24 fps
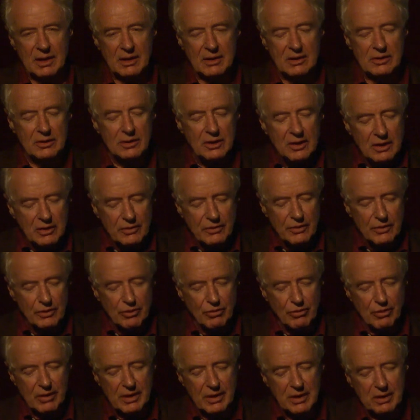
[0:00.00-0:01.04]
Neither
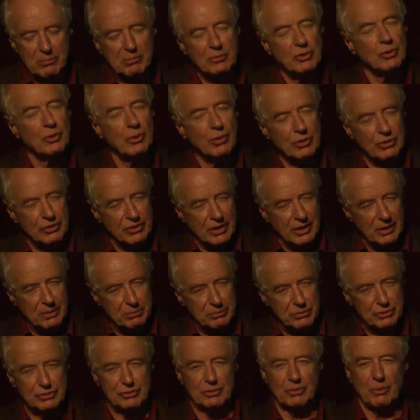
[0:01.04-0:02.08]
Graham nor
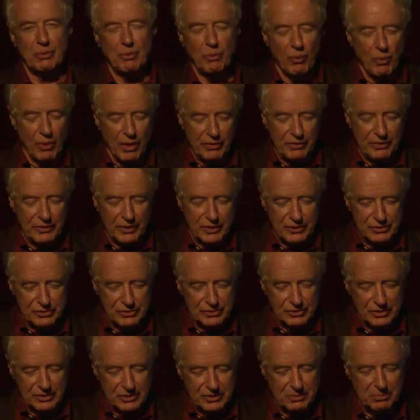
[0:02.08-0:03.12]
Debs won their
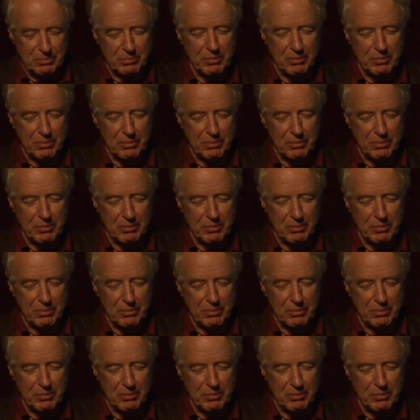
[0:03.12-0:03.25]
seat,